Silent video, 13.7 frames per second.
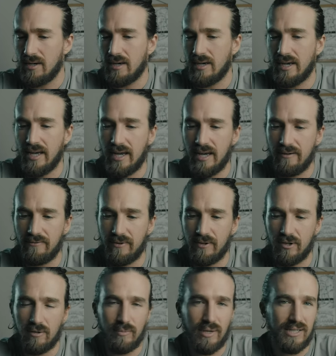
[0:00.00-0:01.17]
I have, you
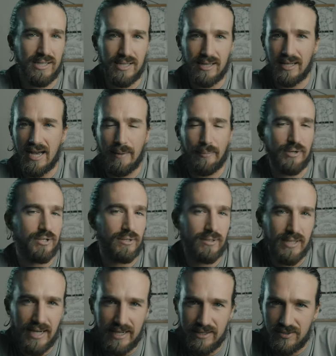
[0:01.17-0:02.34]
know, my little aperture
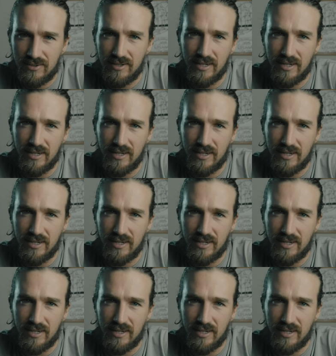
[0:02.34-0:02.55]
lights,